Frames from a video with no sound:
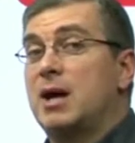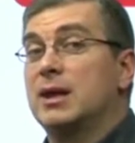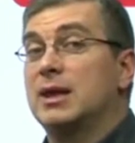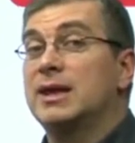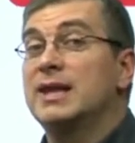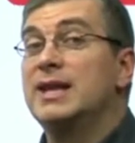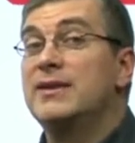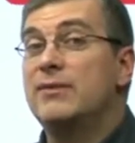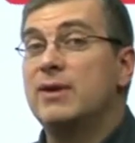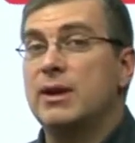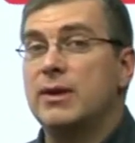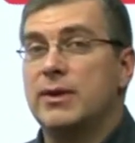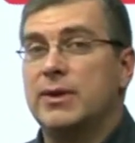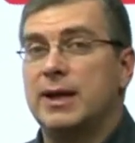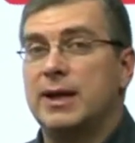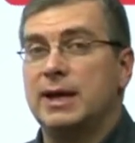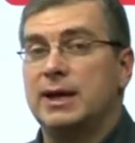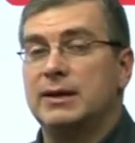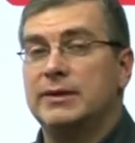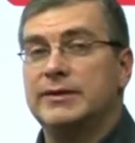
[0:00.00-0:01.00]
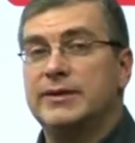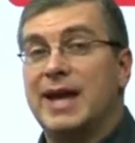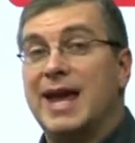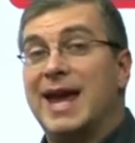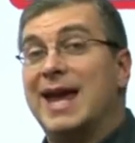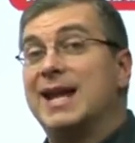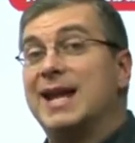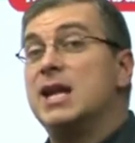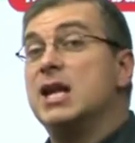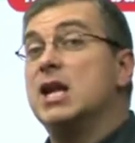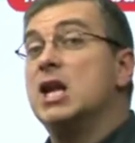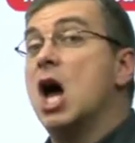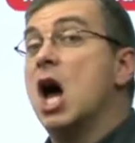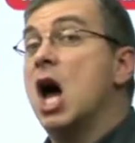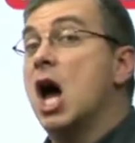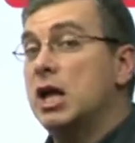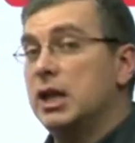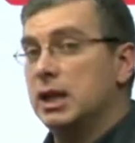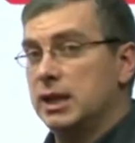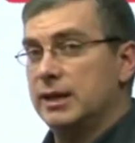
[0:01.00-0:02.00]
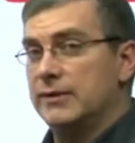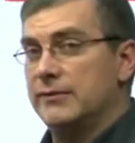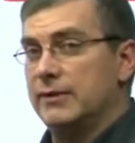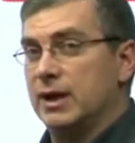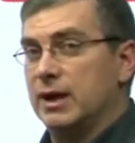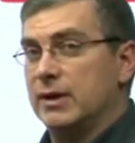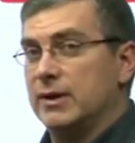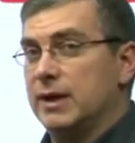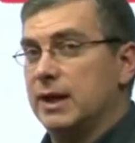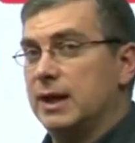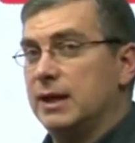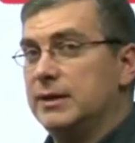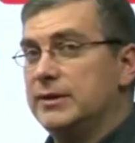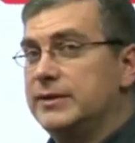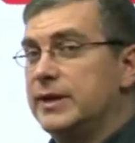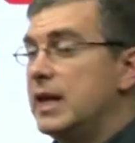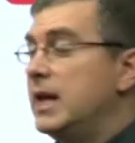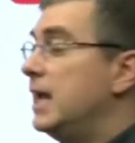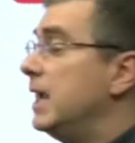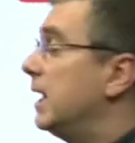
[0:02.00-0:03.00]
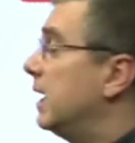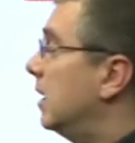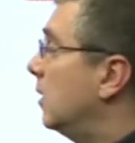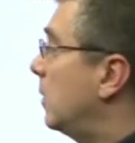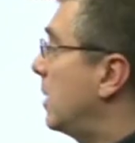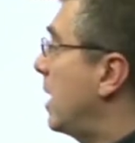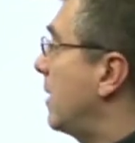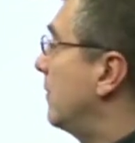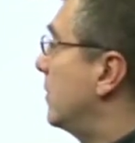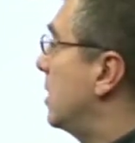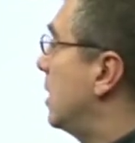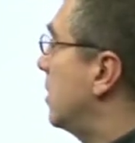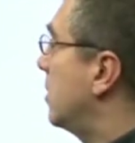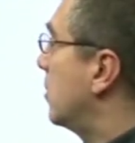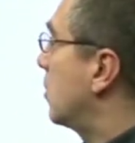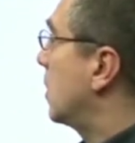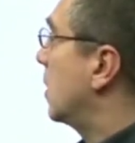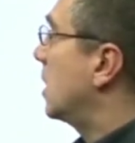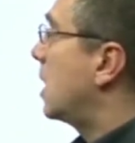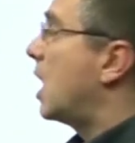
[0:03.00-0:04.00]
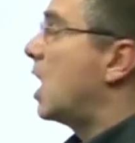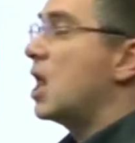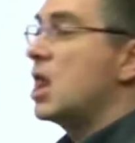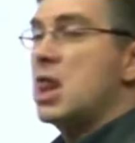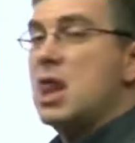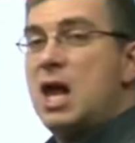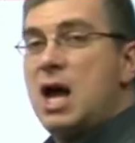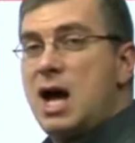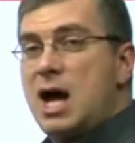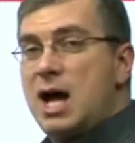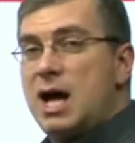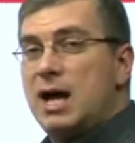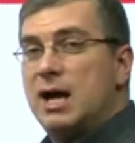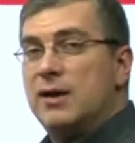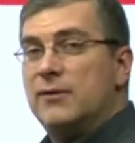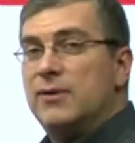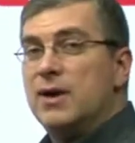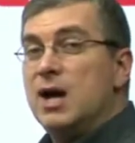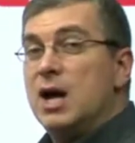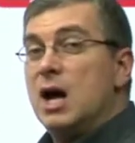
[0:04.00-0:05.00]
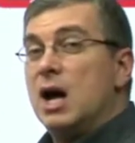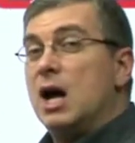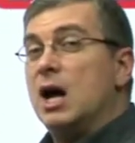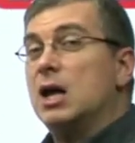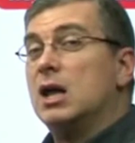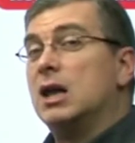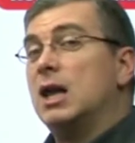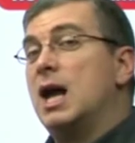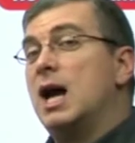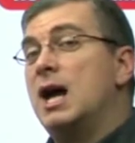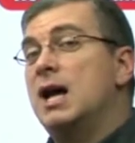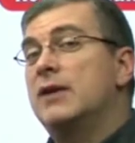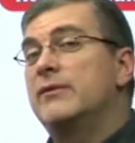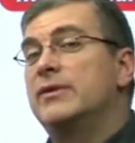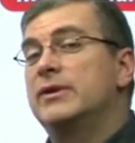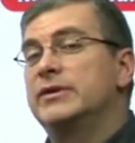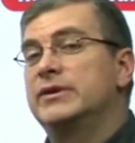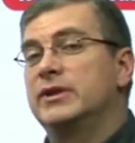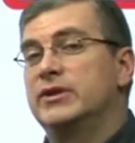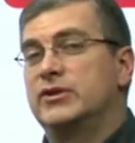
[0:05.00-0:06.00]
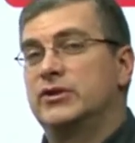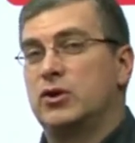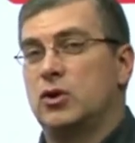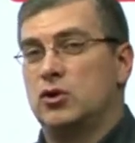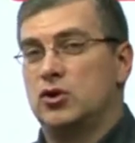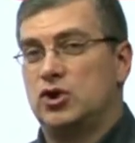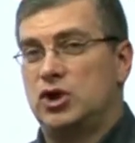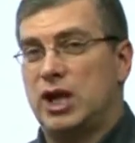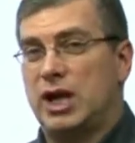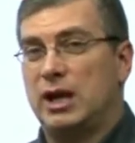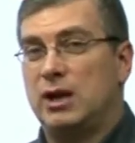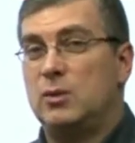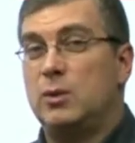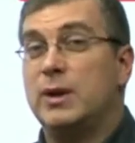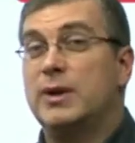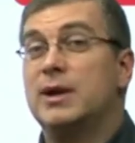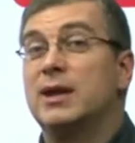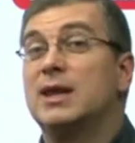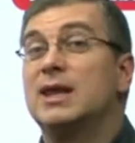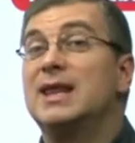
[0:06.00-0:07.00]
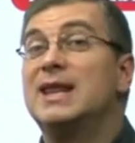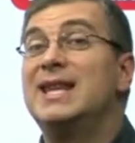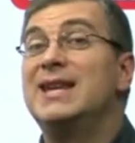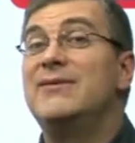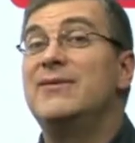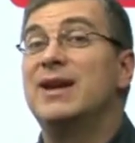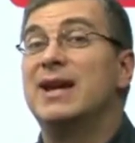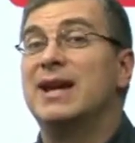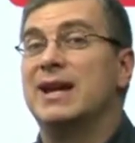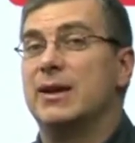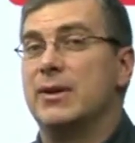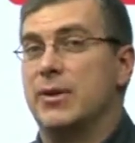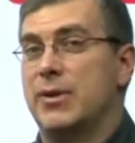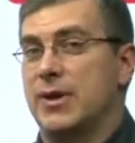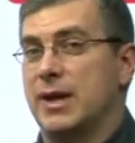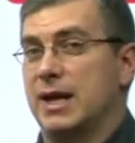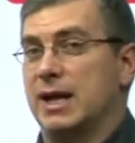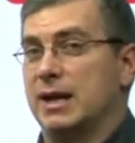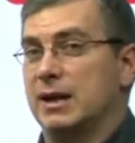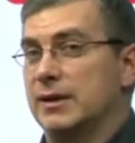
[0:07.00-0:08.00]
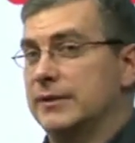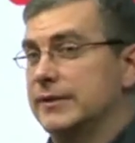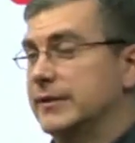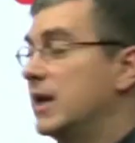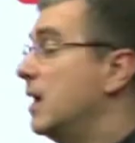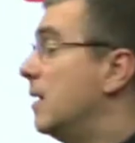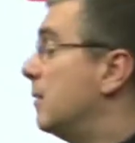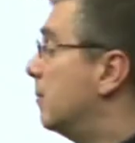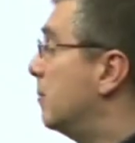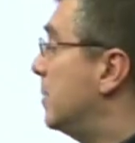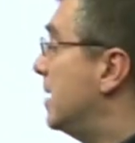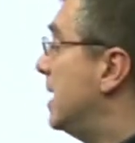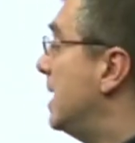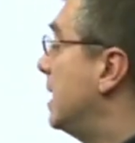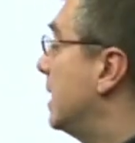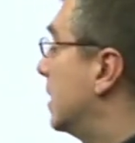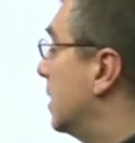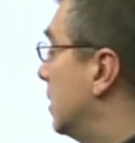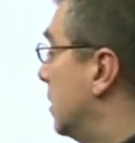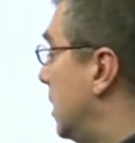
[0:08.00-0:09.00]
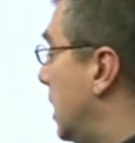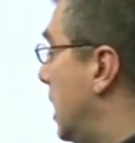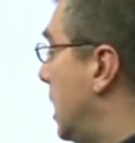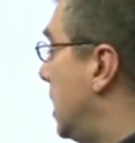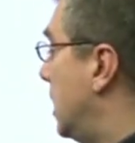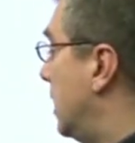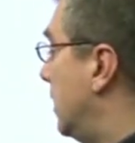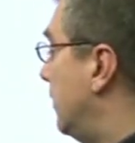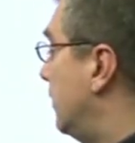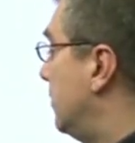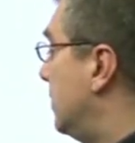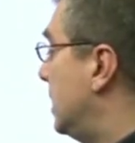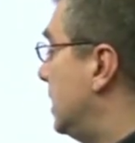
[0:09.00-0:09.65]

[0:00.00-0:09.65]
Okay, we talk about living things and non-living things. Another word, alive. Alive is so a living thing.